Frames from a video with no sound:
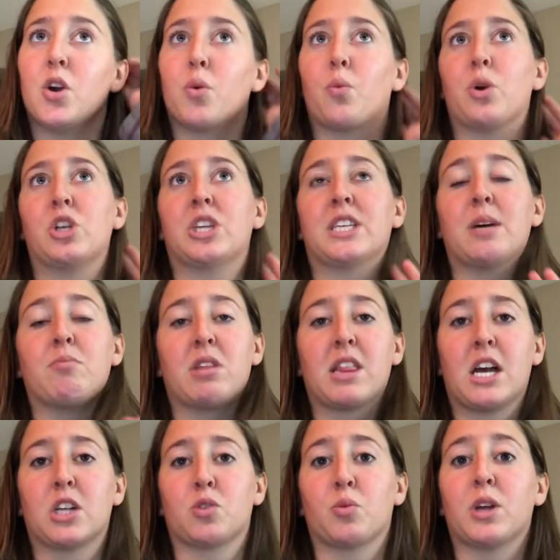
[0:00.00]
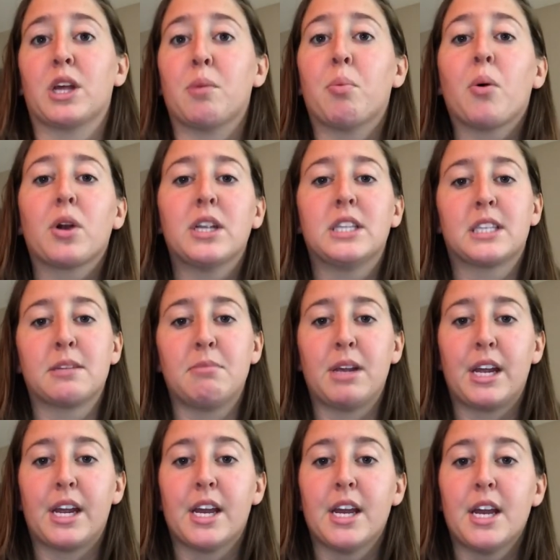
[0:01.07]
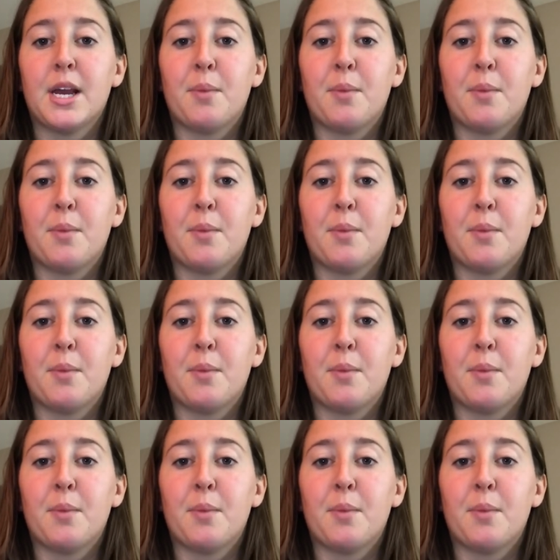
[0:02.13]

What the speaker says: which is something that's really important to me